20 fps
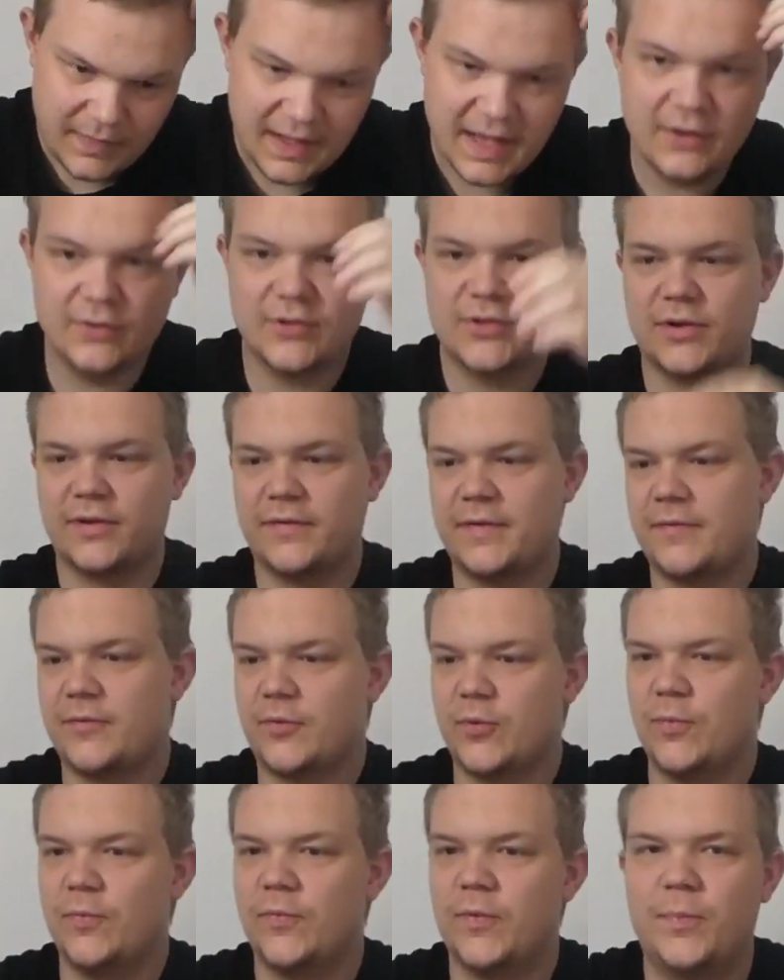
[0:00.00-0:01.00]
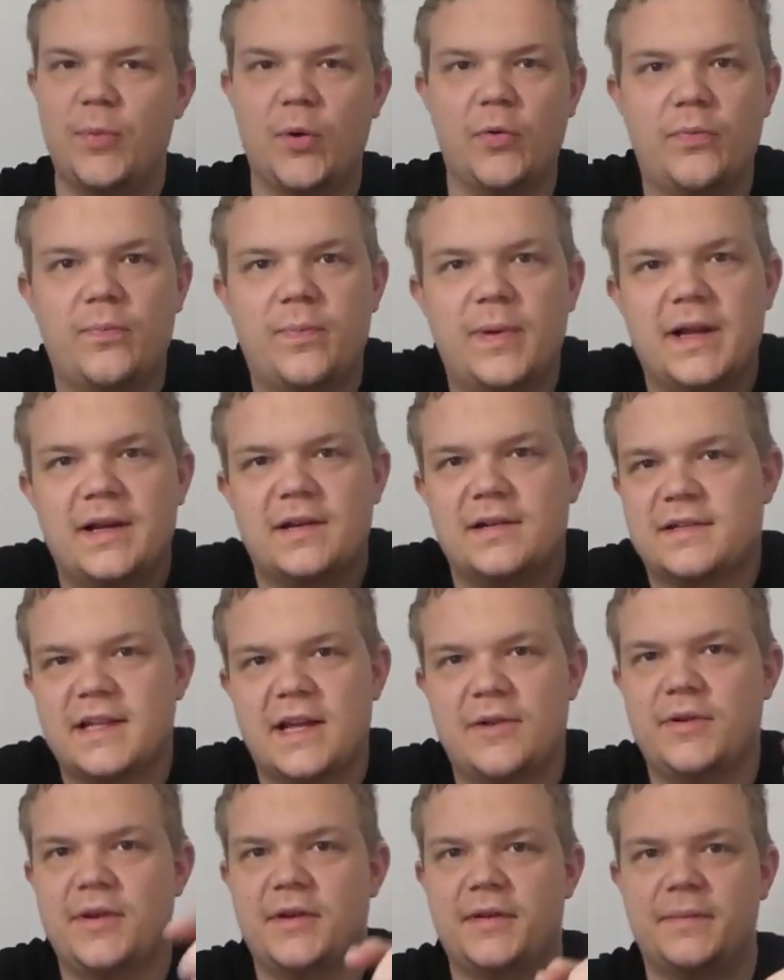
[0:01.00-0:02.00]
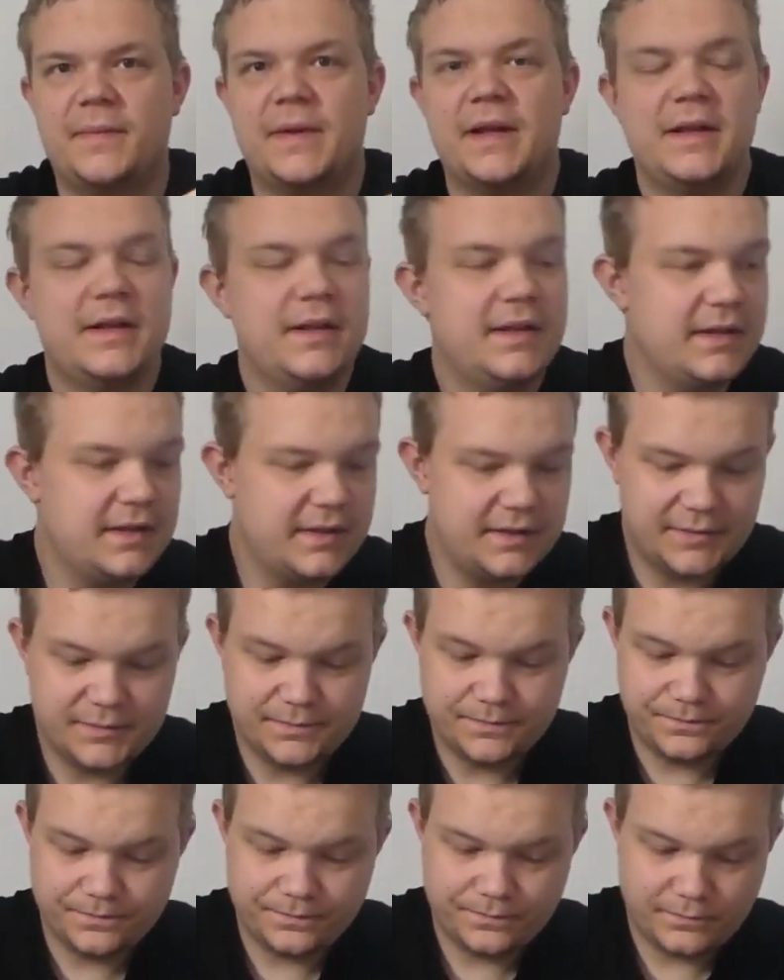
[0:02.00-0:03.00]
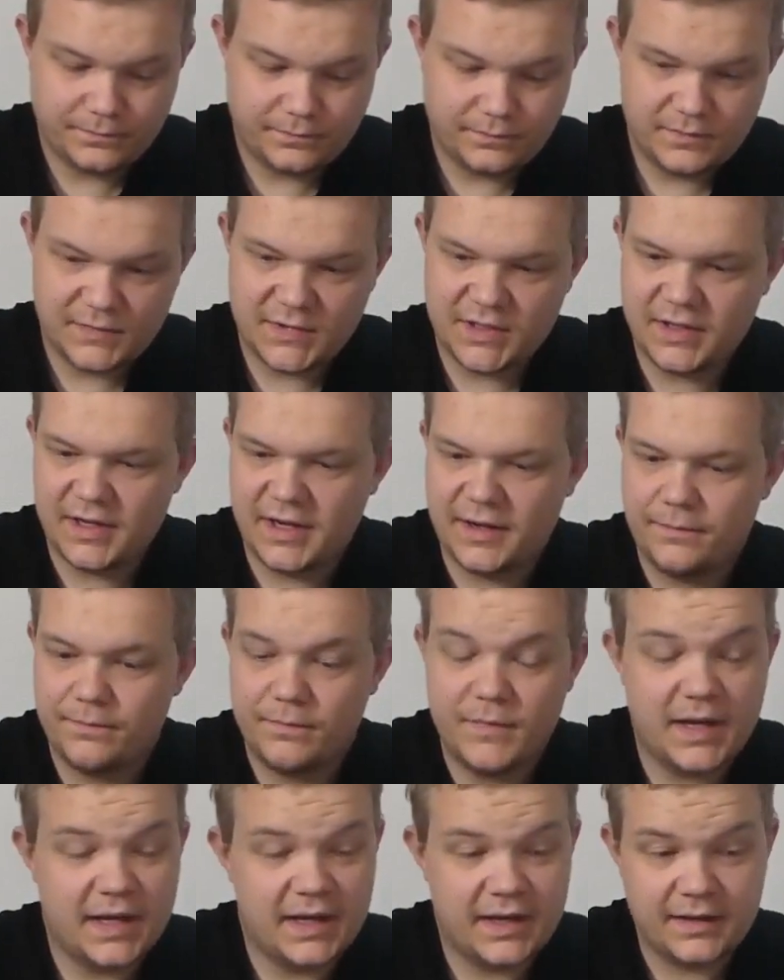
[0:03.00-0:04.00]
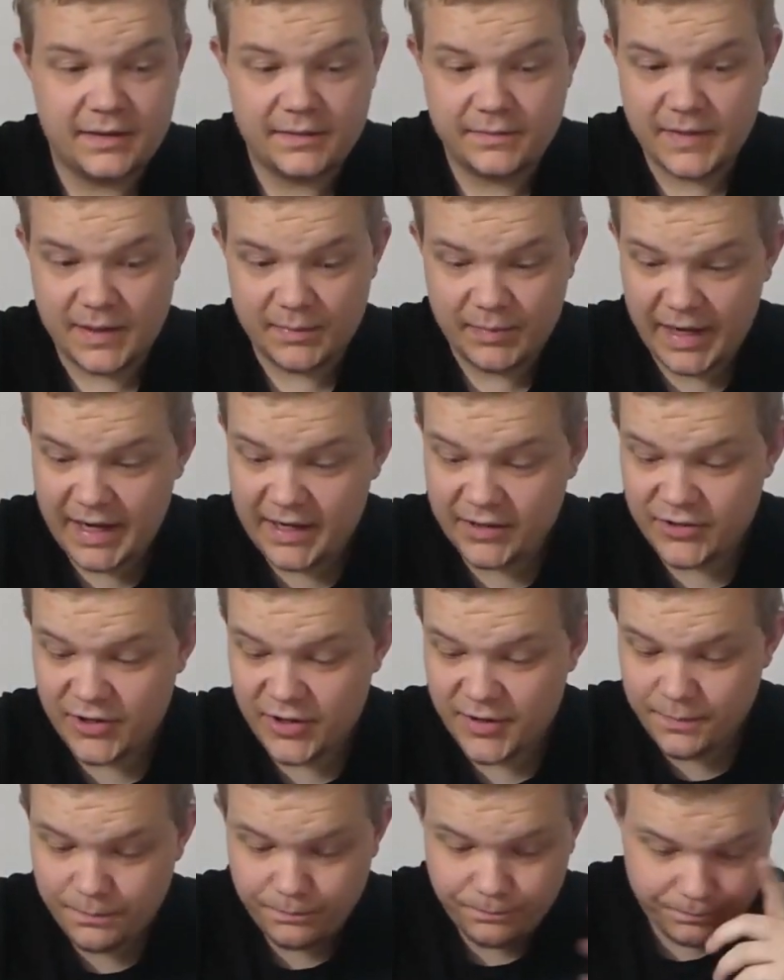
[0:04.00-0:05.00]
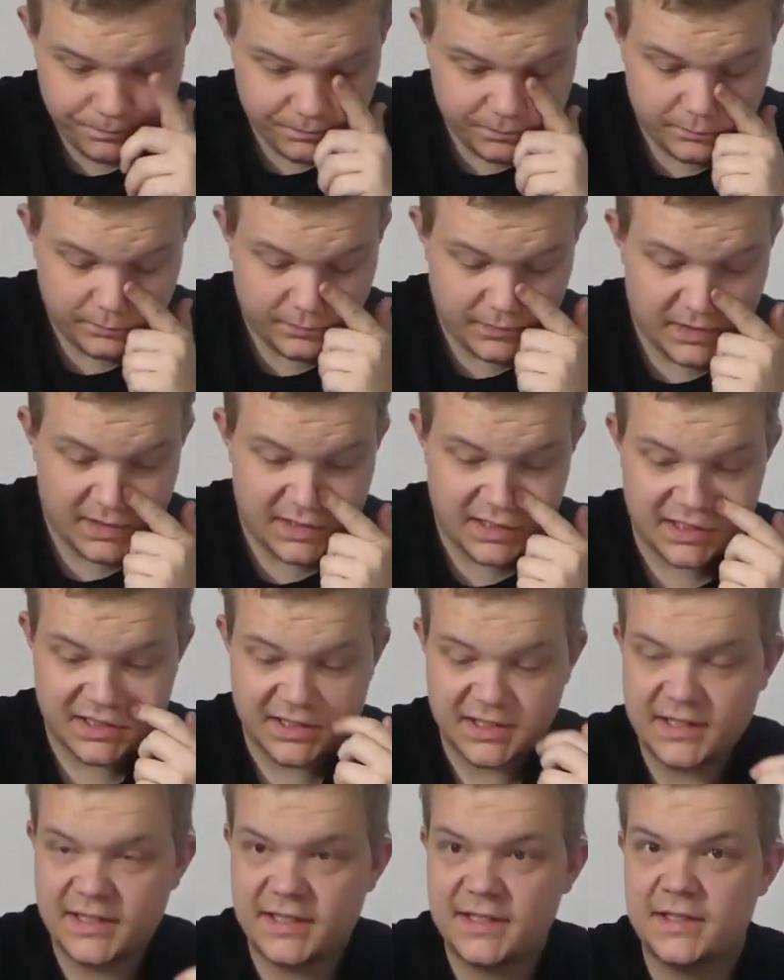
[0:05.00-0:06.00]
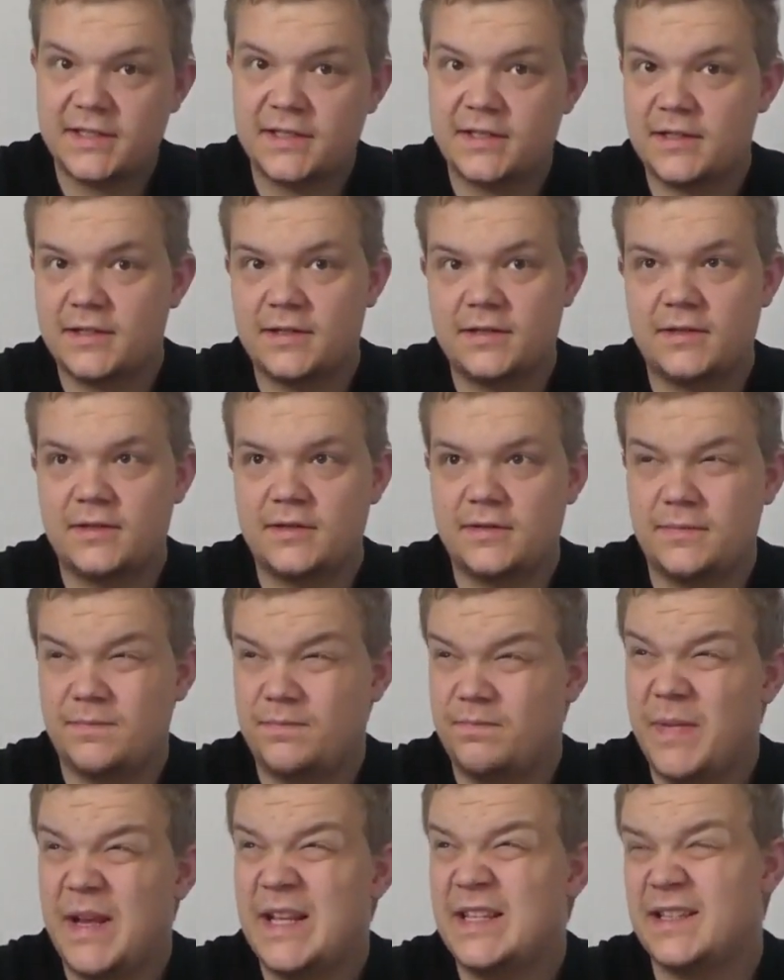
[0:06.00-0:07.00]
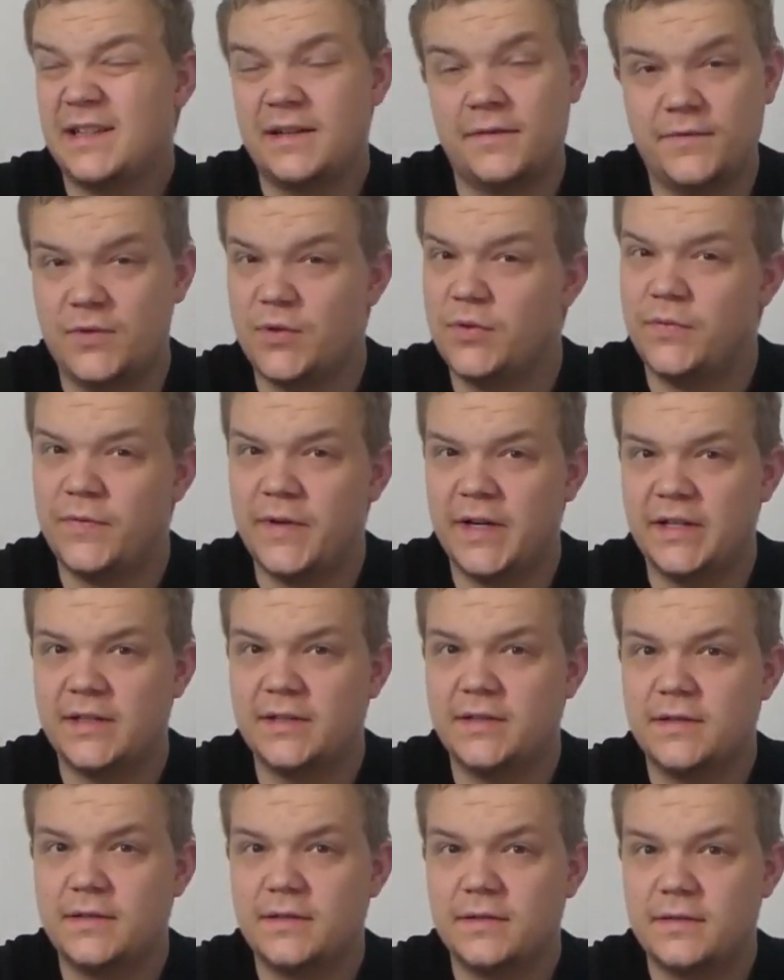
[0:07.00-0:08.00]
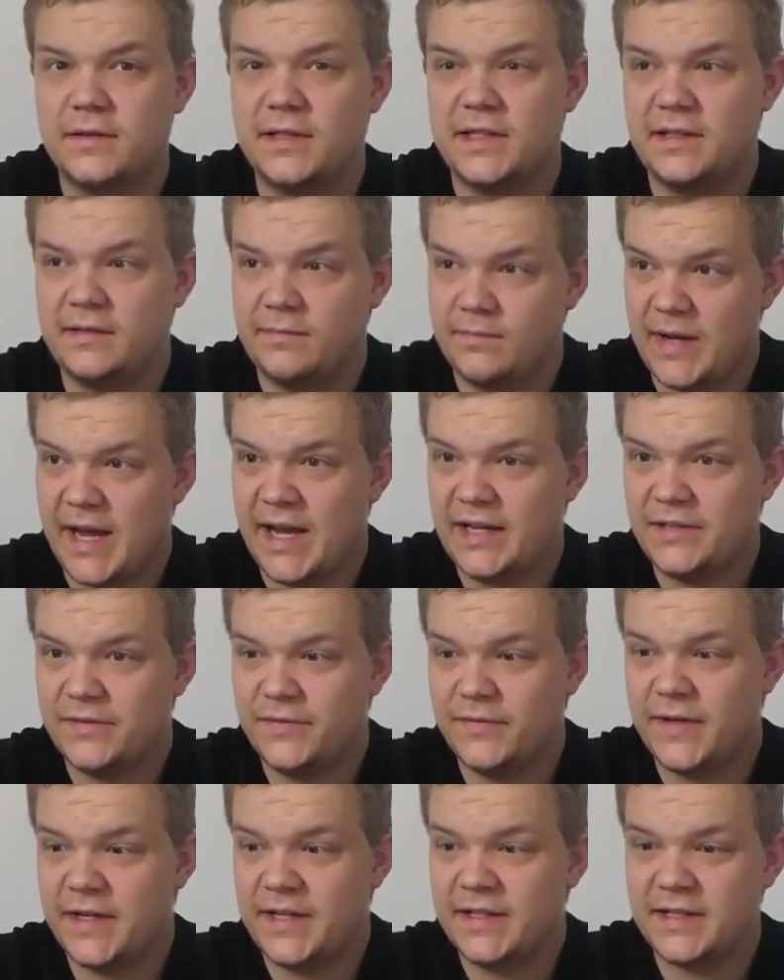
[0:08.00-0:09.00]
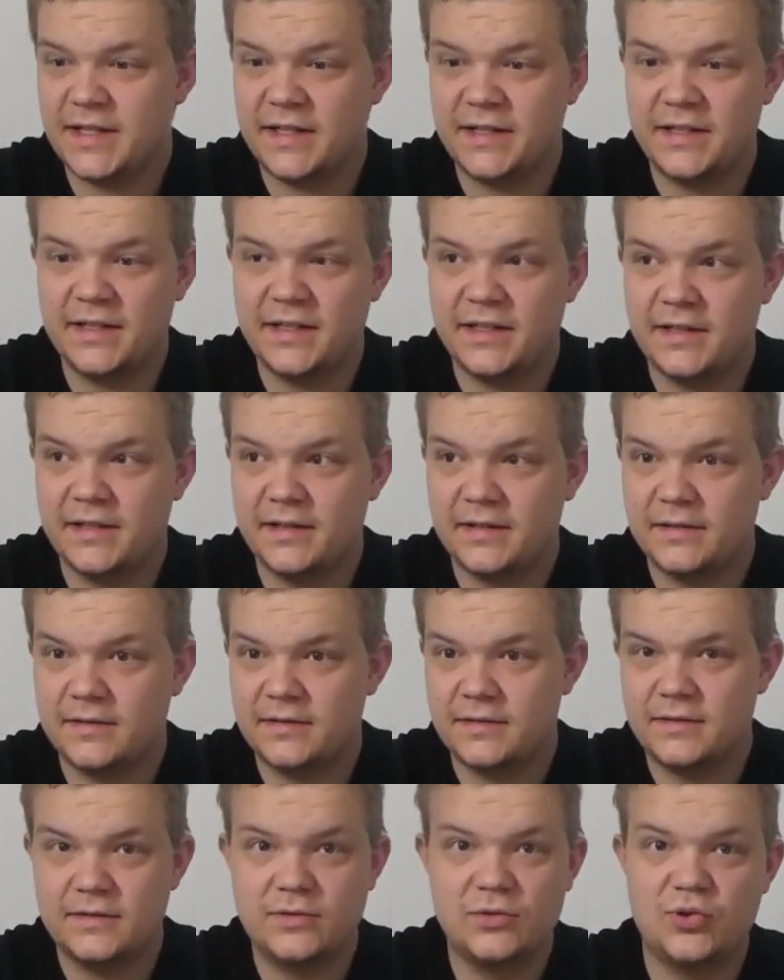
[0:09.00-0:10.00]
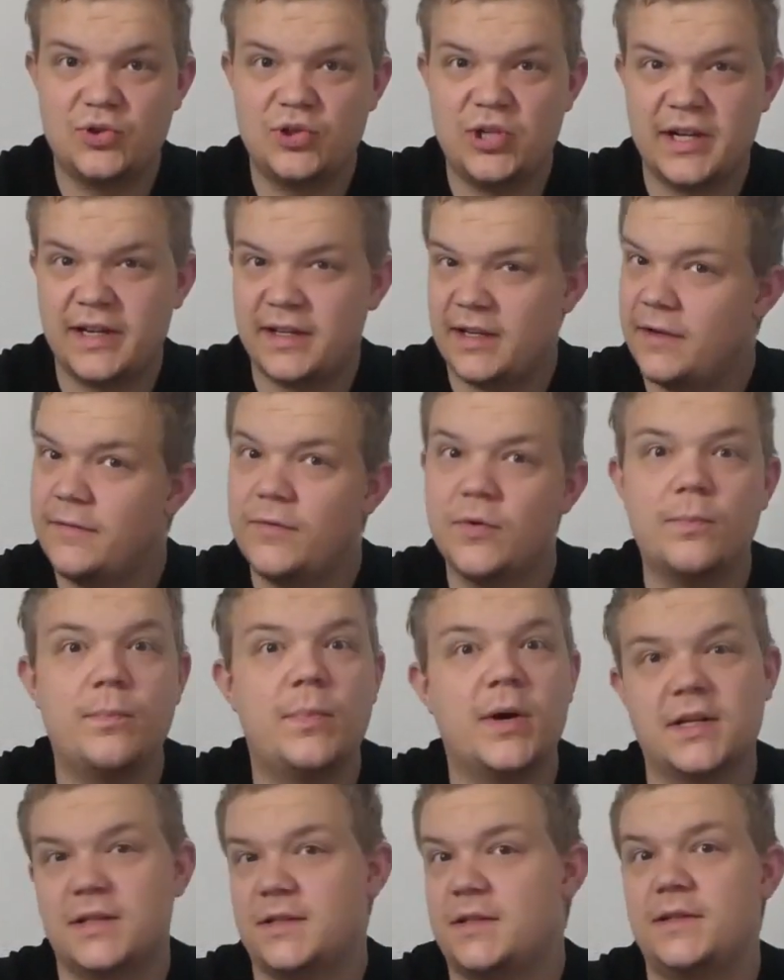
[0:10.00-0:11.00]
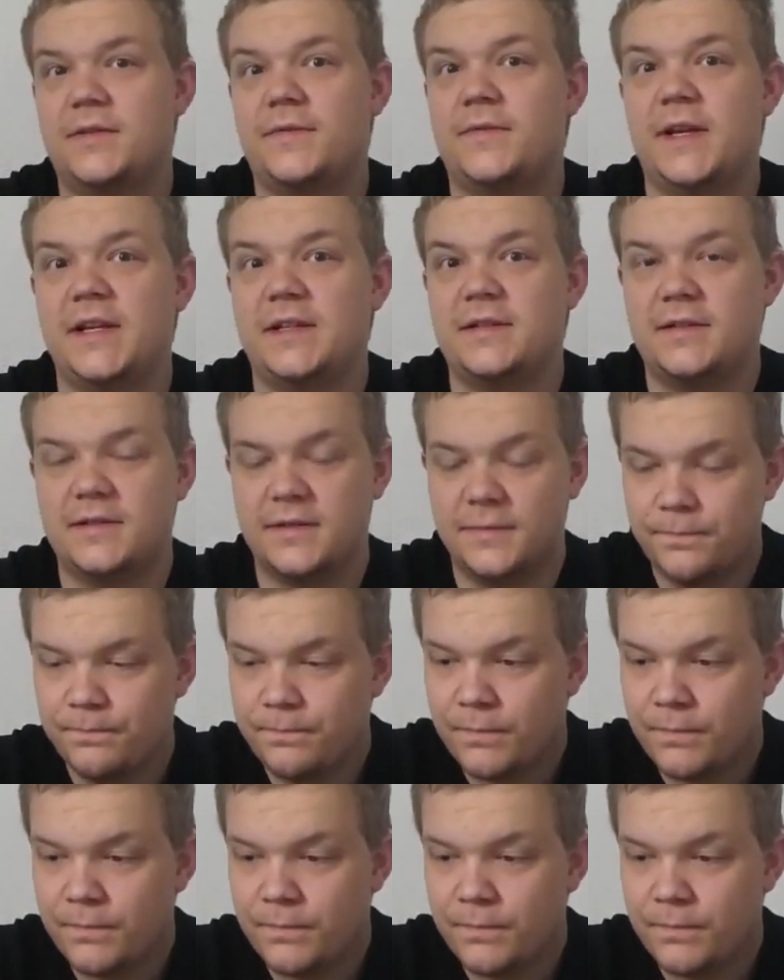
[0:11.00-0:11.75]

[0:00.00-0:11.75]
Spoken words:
And you sort of have room for both players down here. So yeah, the player turn consists basically of 2 phases. The action phase and the checking if you busted phase.